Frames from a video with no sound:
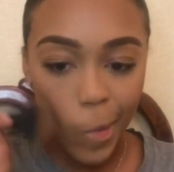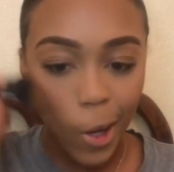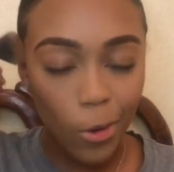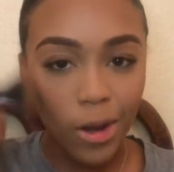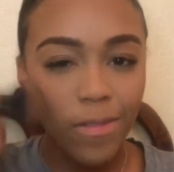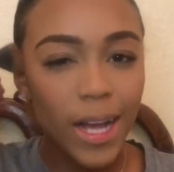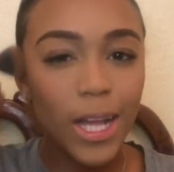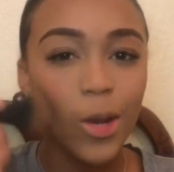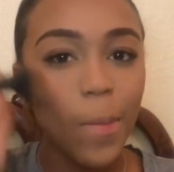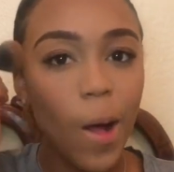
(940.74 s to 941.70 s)
I wonder if I
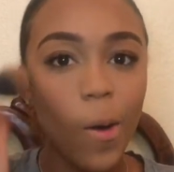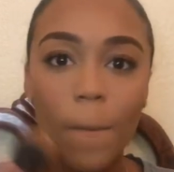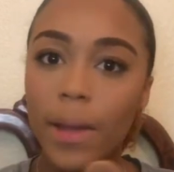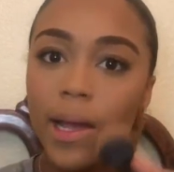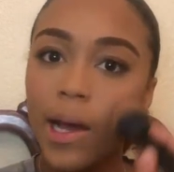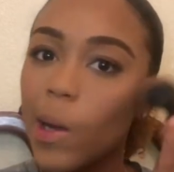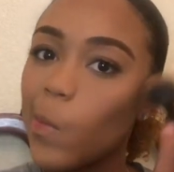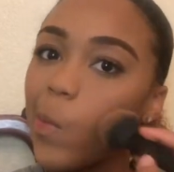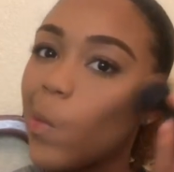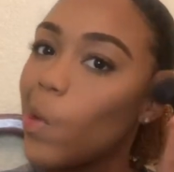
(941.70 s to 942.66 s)
could do my whole makeup
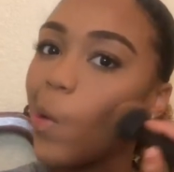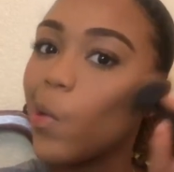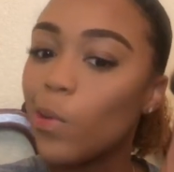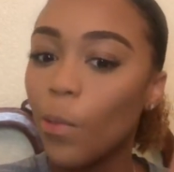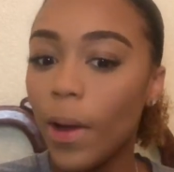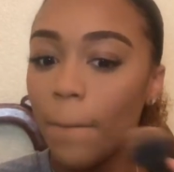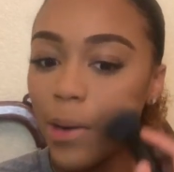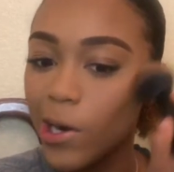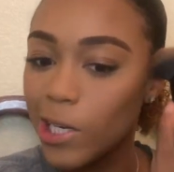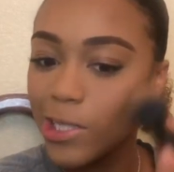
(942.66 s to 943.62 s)
with one
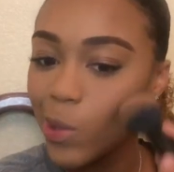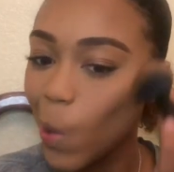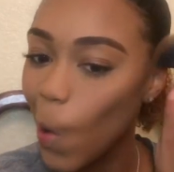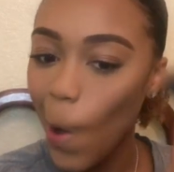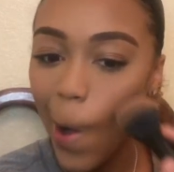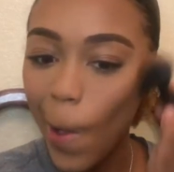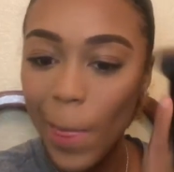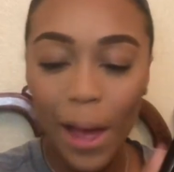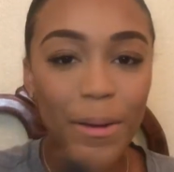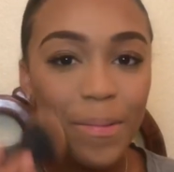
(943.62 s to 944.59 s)
brush.
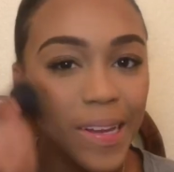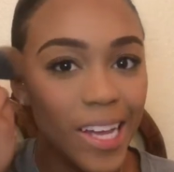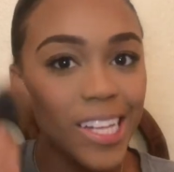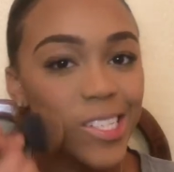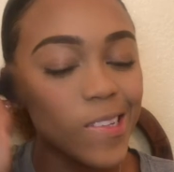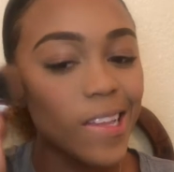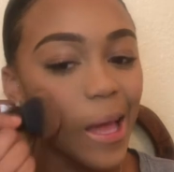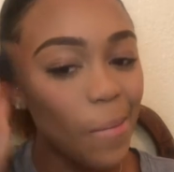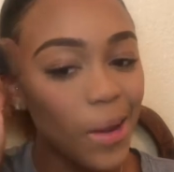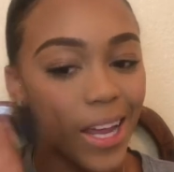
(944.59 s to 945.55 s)
That would be interesting.
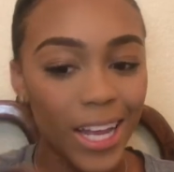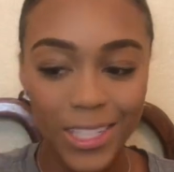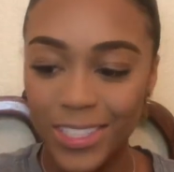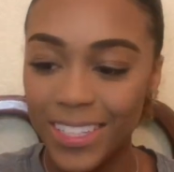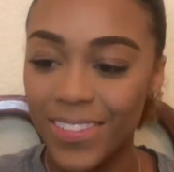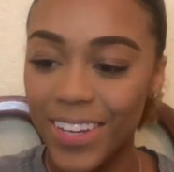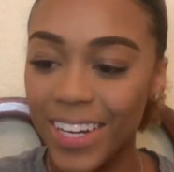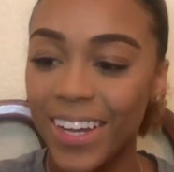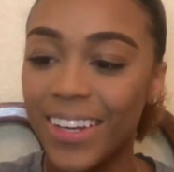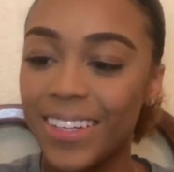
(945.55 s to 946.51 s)
That would be an interesting
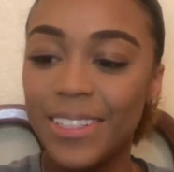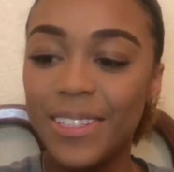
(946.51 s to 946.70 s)
video.